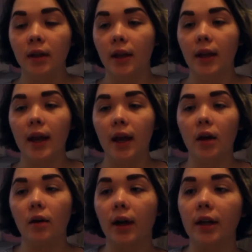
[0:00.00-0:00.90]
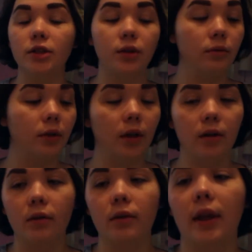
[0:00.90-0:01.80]
Now I do
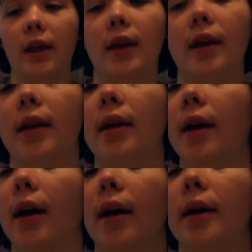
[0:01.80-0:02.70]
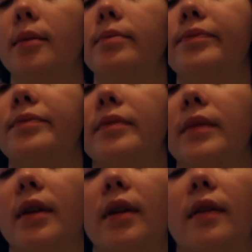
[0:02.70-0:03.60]
know in
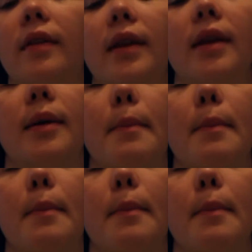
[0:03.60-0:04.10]
the